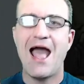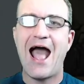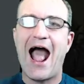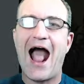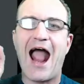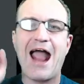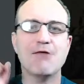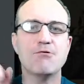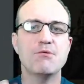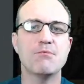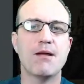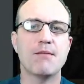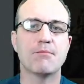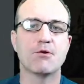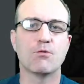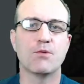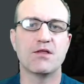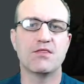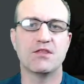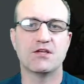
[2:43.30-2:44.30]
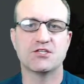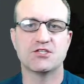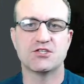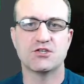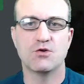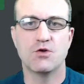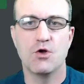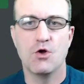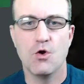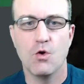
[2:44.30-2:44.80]
I remember when this
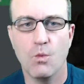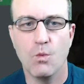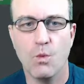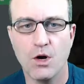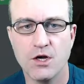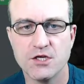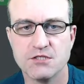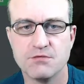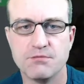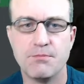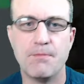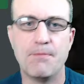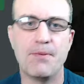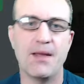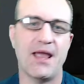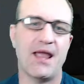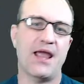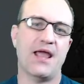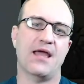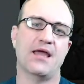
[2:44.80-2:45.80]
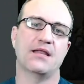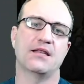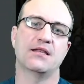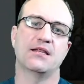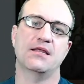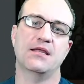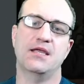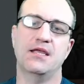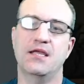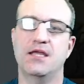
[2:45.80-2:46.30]
was
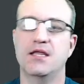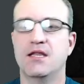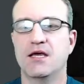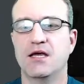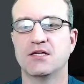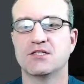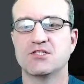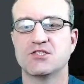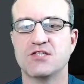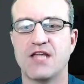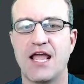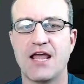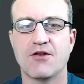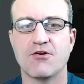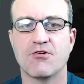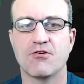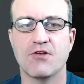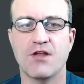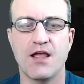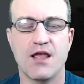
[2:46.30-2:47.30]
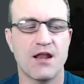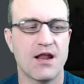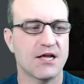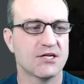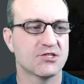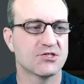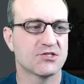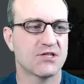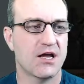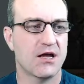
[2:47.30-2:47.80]
banned in Standard, and I
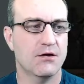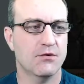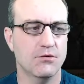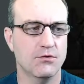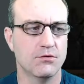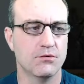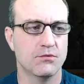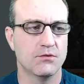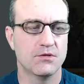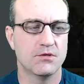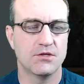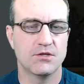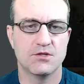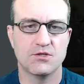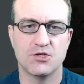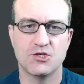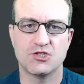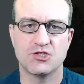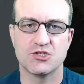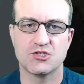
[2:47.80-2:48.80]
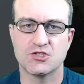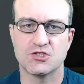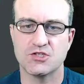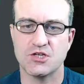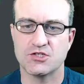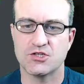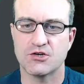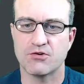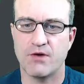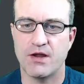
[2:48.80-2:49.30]
just thought, this is
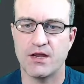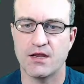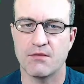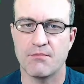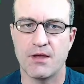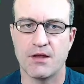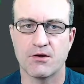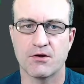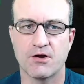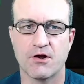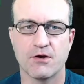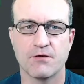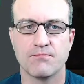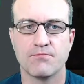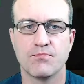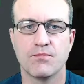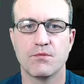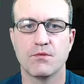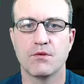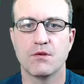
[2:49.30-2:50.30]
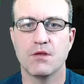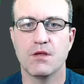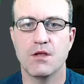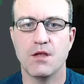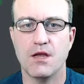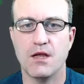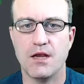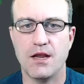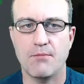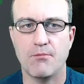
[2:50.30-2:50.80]
such a great commander card.
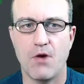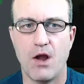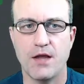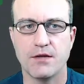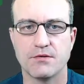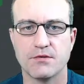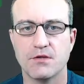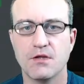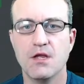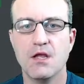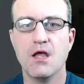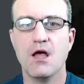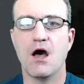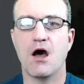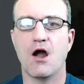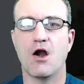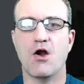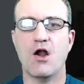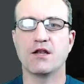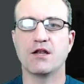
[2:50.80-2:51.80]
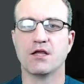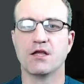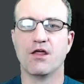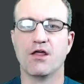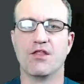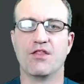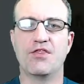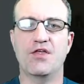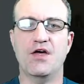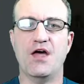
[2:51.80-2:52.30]
And I'm right. All right,
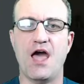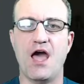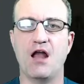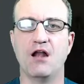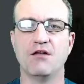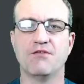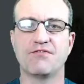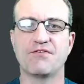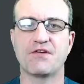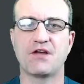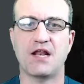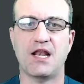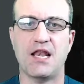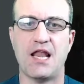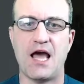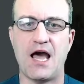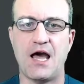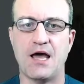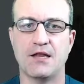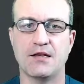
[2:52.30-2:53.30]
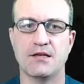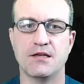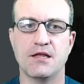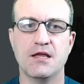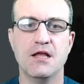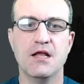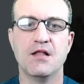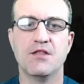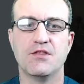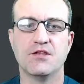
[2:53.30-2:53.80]
the Elf Clan.
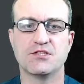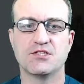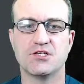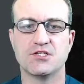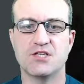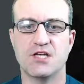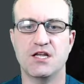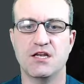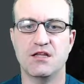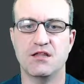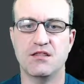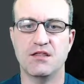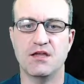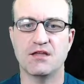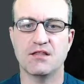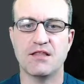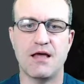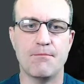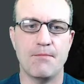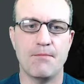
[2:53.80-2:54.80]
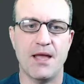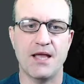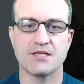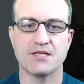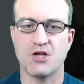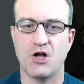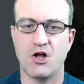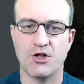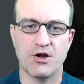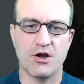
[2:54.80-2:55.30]
This is anything that makes
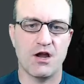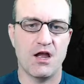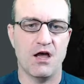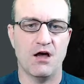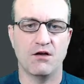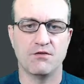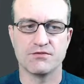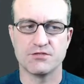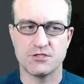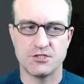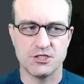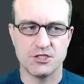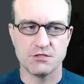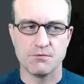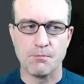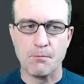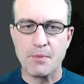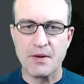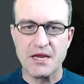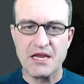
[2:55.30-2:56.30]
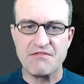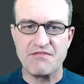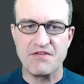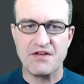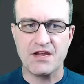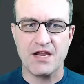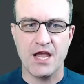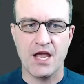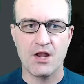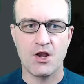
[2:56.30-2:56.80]
all your elves just
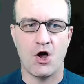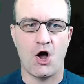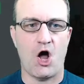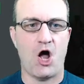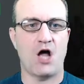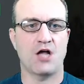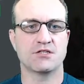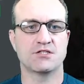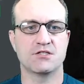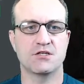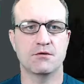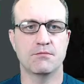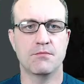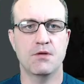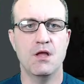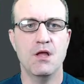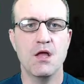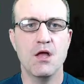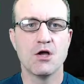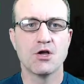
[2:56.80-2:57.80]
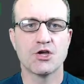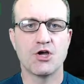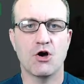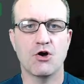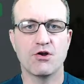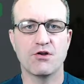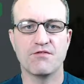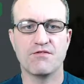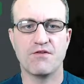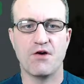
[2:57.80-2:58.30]
beefy and awesome.
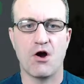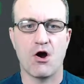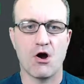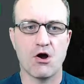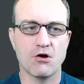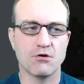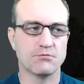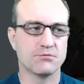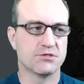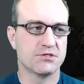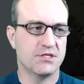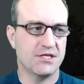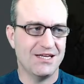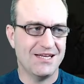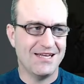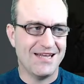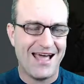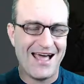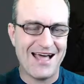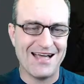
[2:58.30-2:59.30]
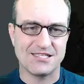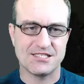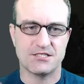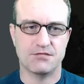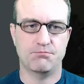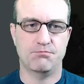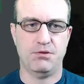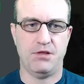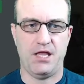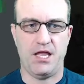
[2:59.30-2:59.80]
Coat of Arms. Yes,
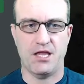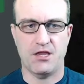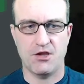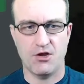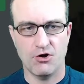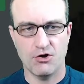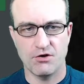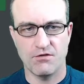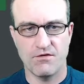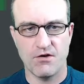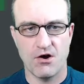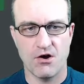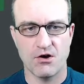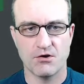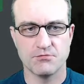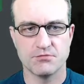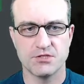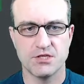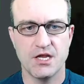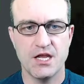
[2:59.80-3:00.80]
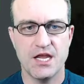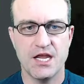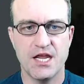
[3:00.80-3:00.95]
play Coat of Arms.